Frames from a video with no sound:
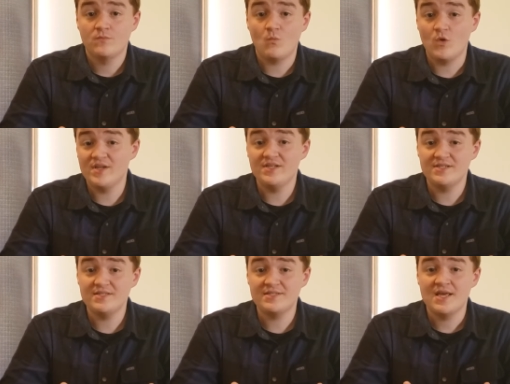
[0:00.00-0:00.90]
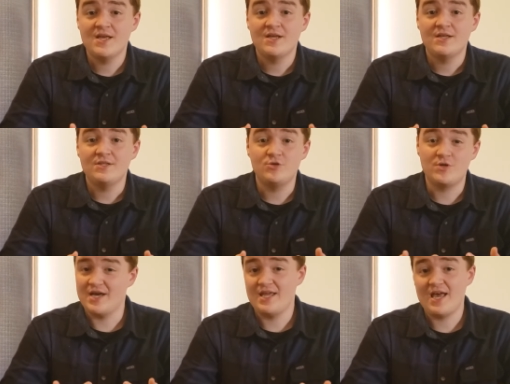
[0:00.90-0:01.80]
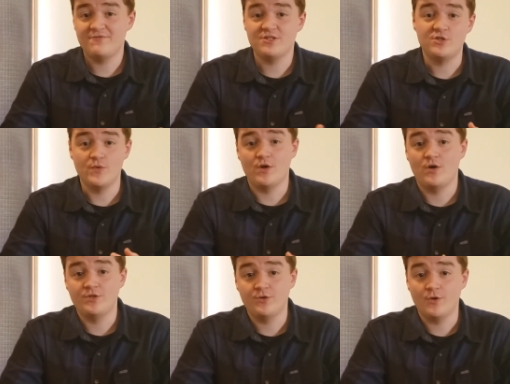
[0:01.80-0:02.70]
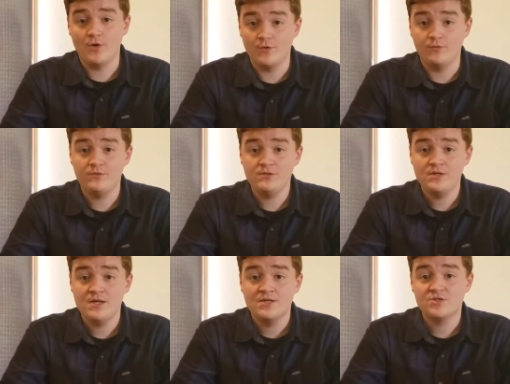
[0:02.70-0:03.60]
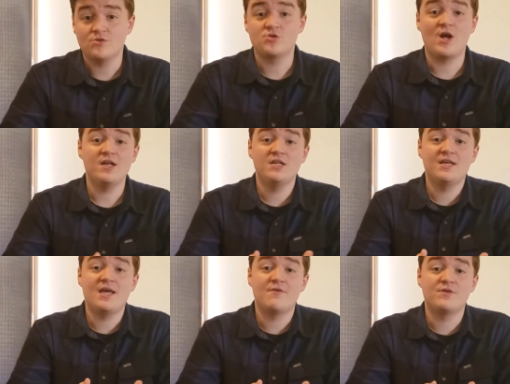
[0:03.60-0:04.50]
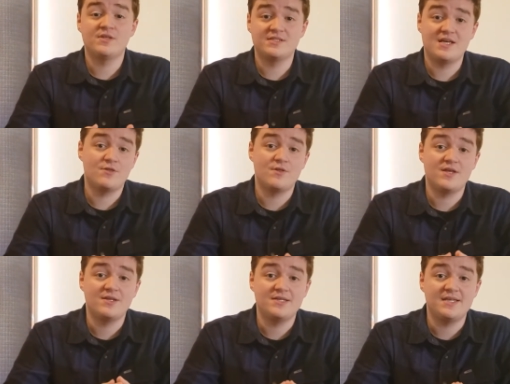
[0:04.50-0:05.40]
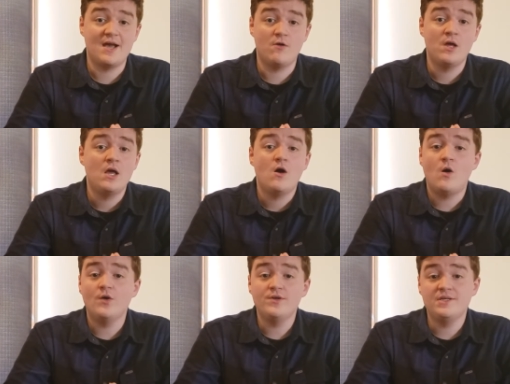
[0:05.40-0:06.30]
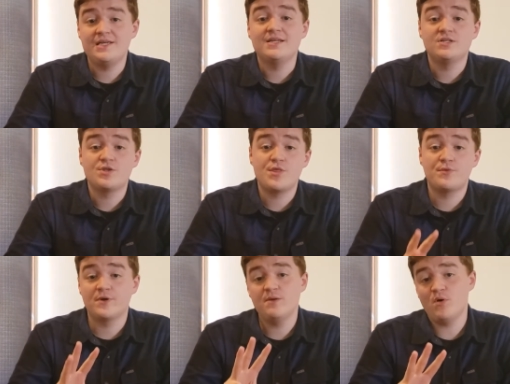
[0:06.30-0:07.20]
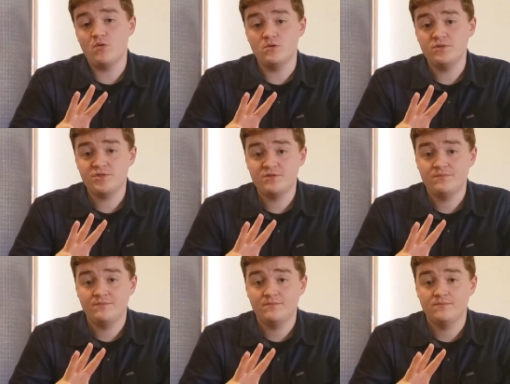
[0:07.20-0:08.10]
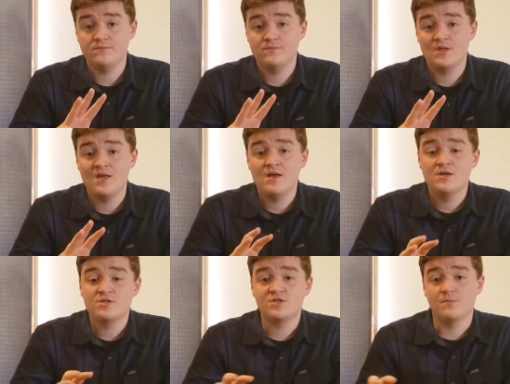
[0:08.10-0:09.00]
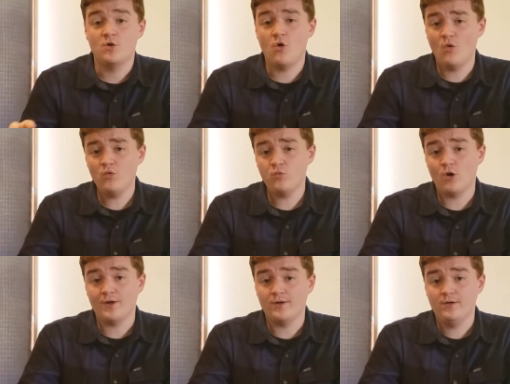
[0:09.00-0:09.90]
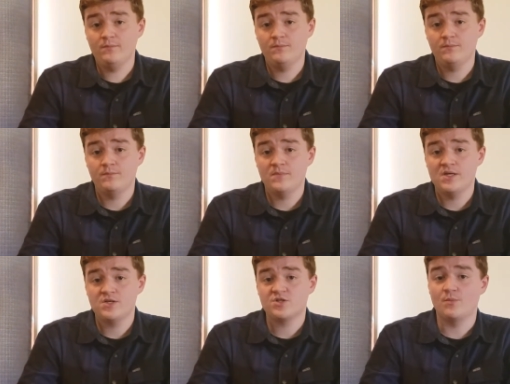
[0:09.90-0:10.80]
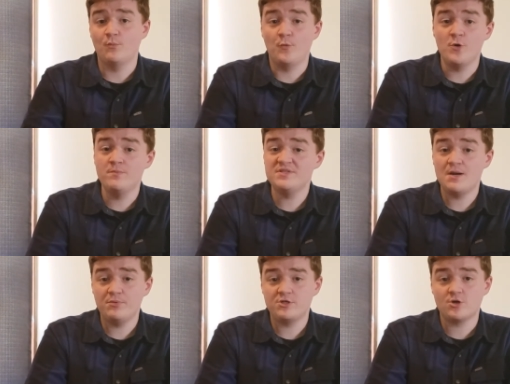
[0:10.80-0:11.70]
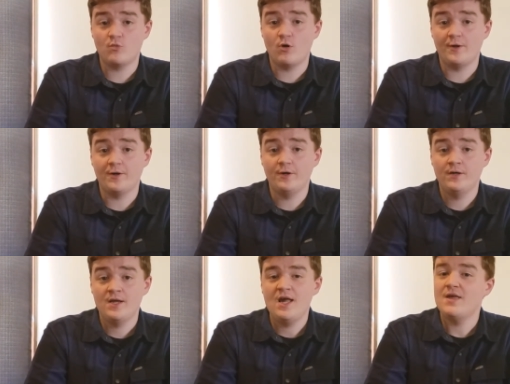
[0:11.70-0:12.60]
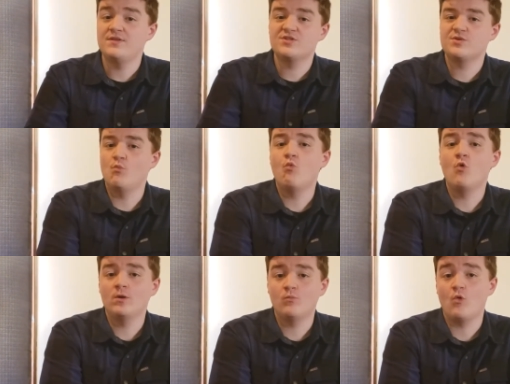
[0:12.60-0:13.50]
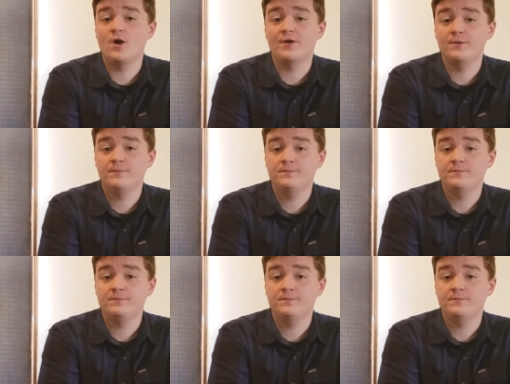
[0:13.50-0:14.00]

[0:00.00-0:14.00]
what it is. You kind of have to do it on your own. So try and get everything together that you need now. All you need is three bowls, some cold water, some room temperature water, and then some warm water.